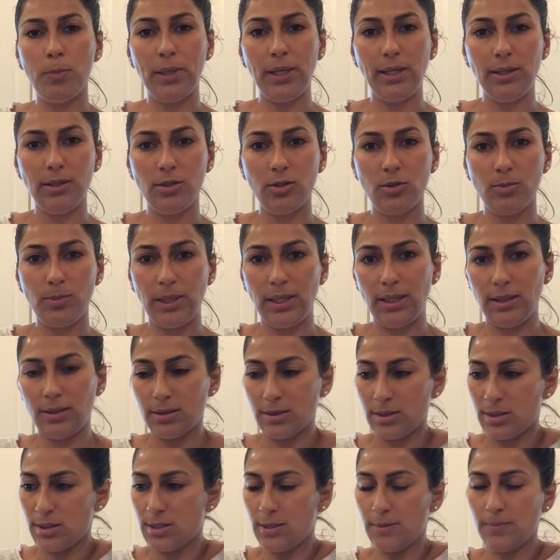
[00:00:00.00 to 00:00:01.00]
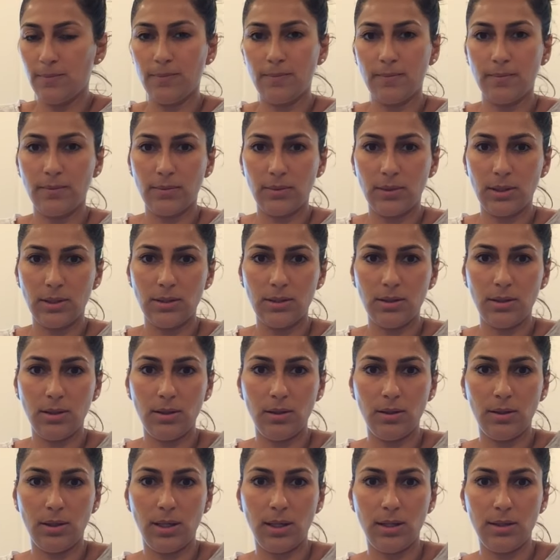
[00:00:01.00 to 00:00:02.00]
pinto beans. So
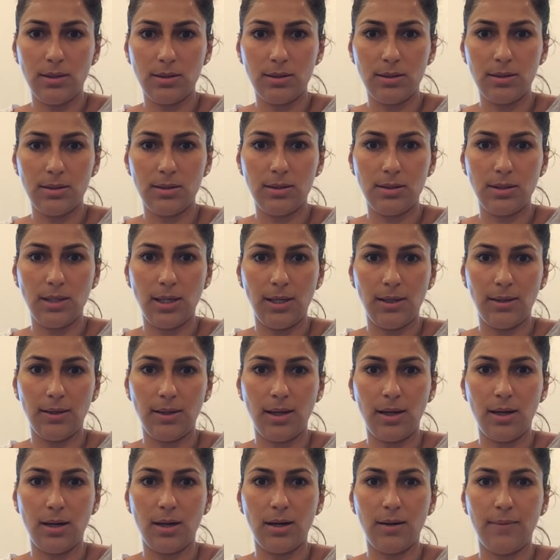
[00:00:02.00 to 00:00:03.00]
you can see there.